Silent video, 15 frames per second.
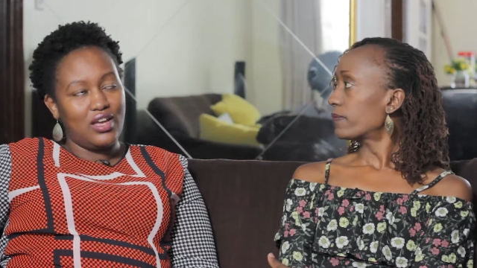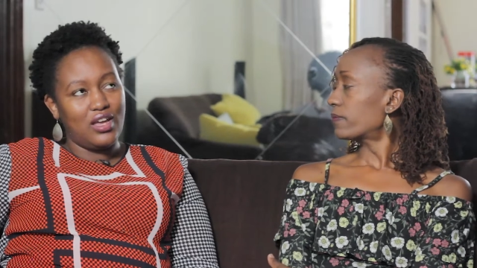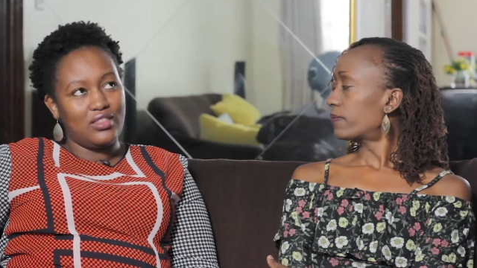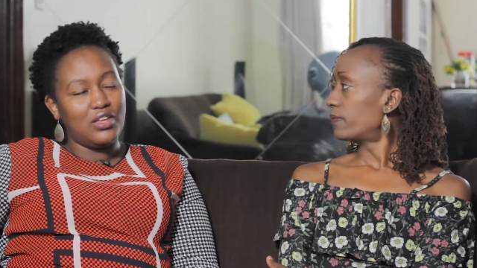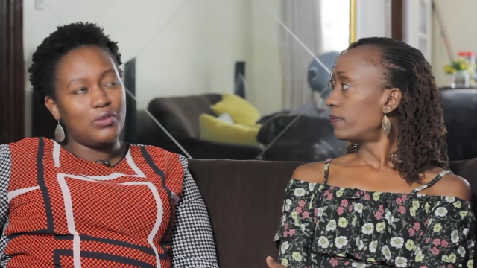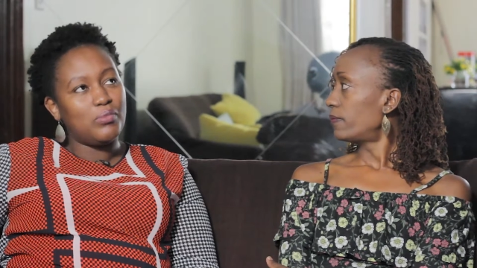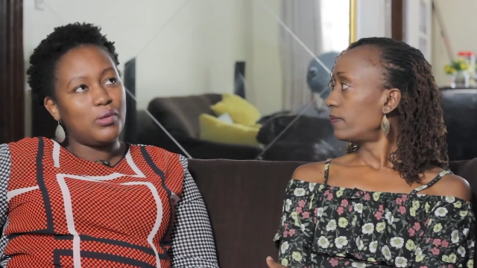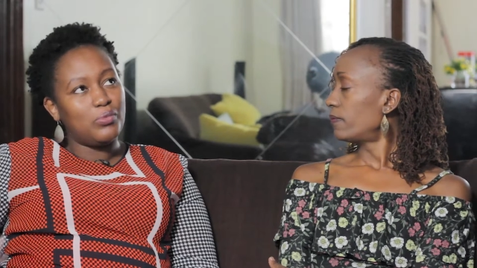Speaker 1: I
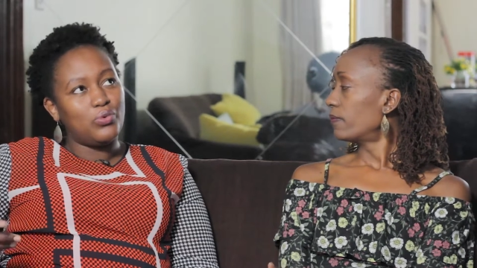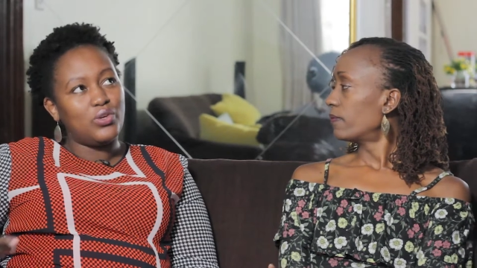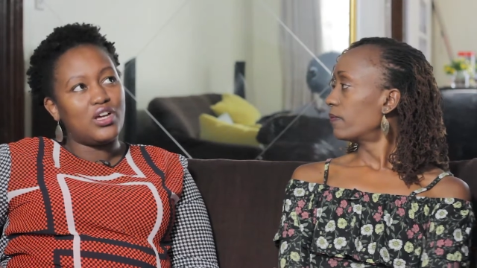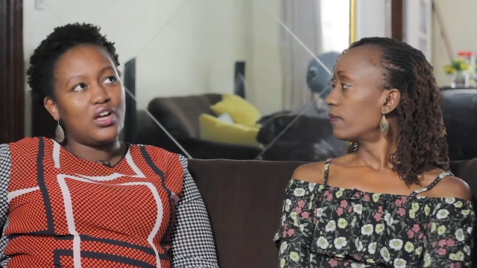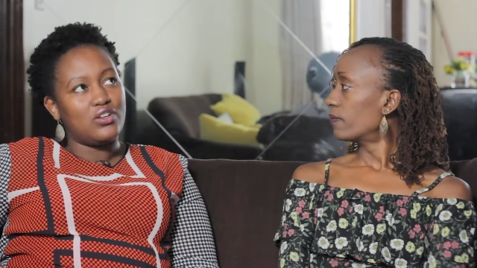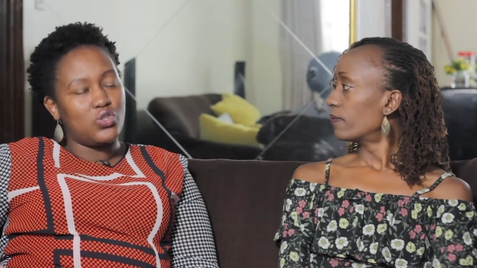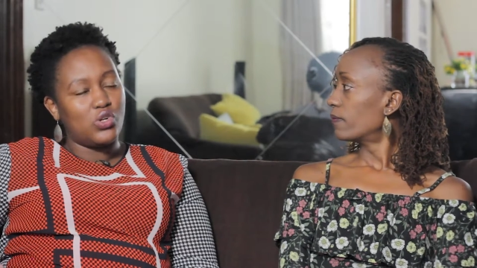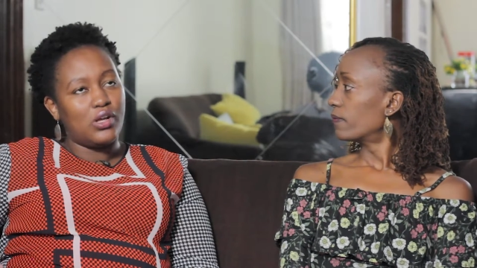think maybe we
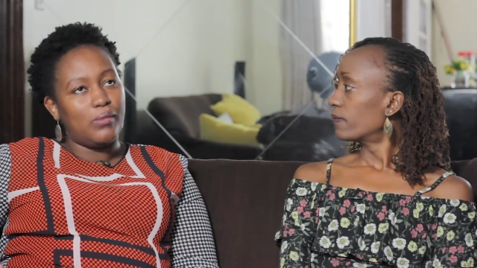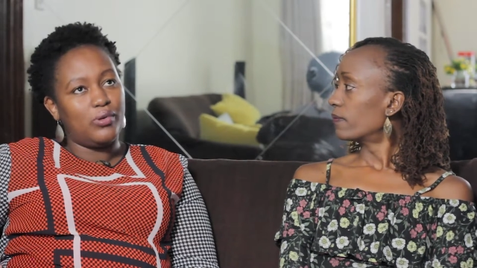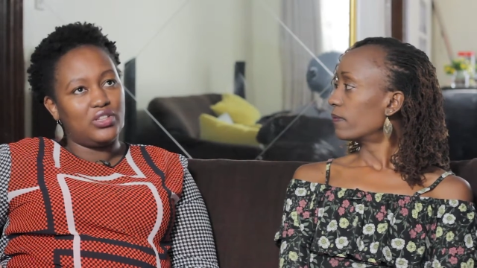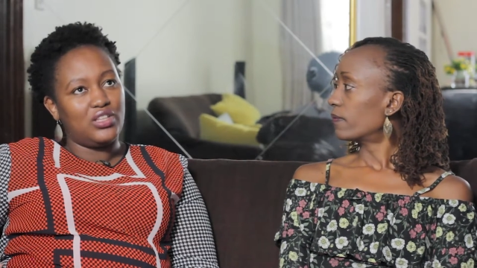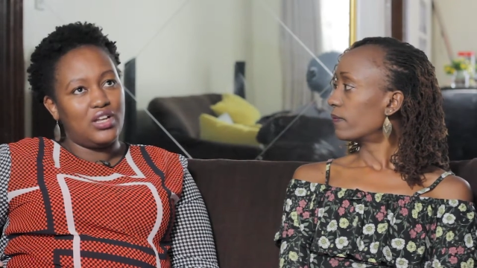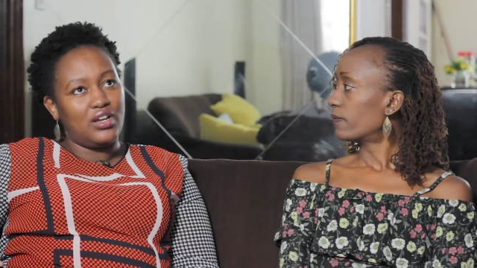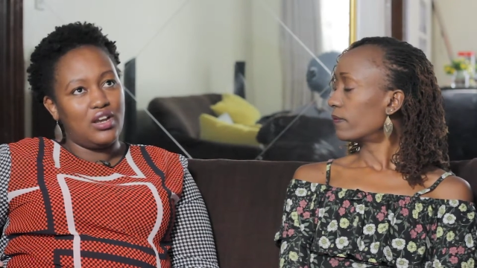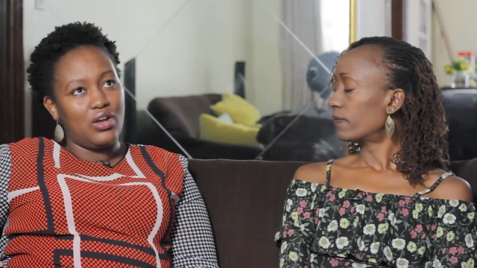can talk
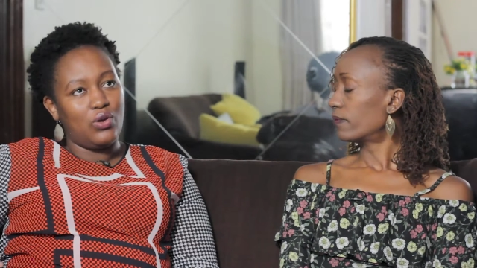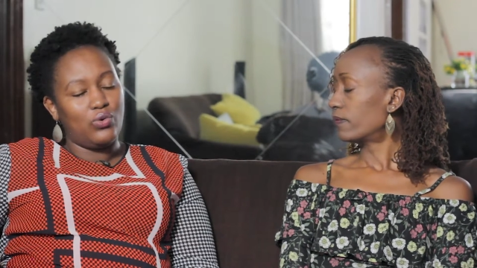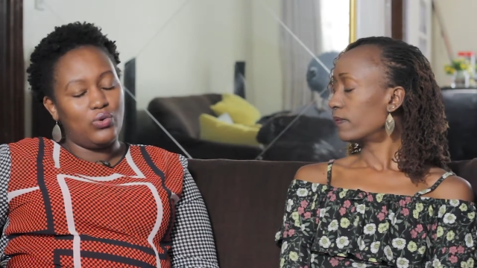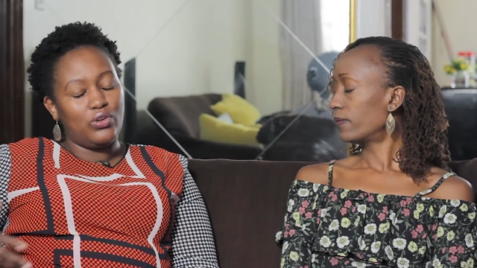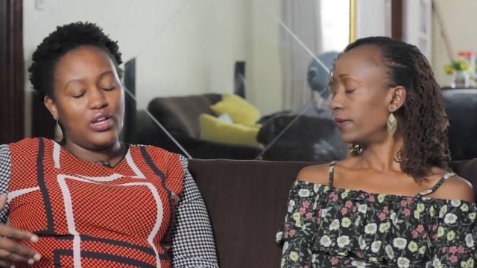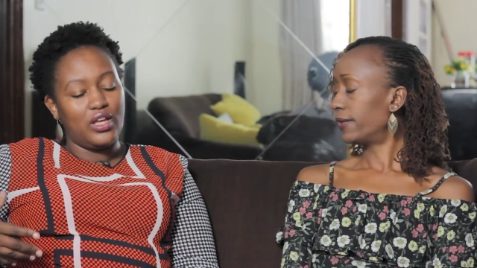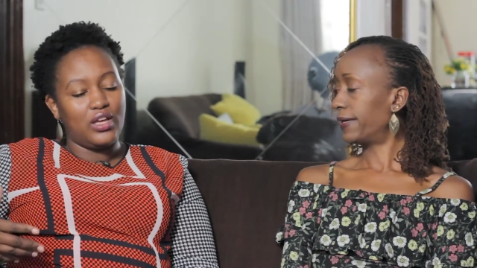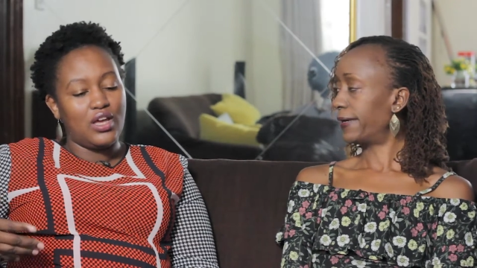about that
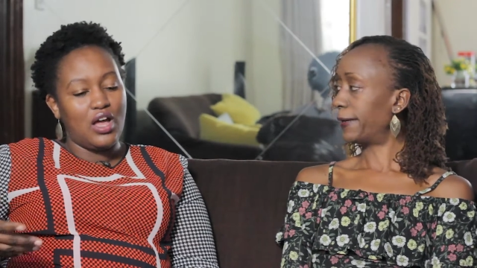now. Like